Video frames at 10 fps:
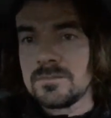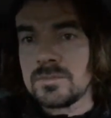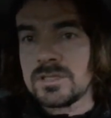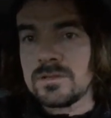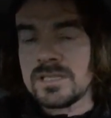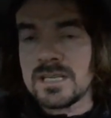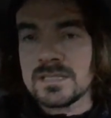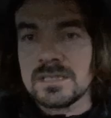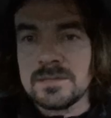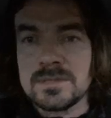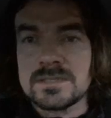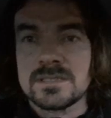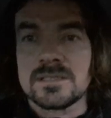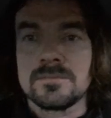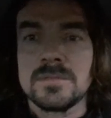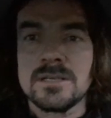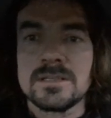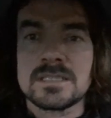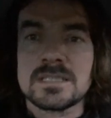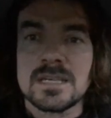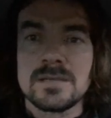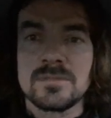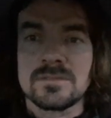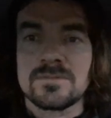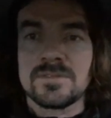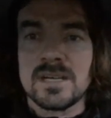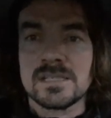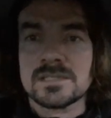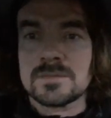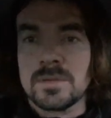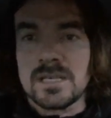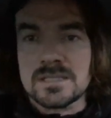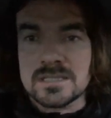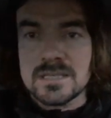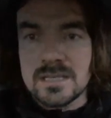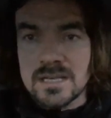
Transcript: but I only had a limited amount of time and file space,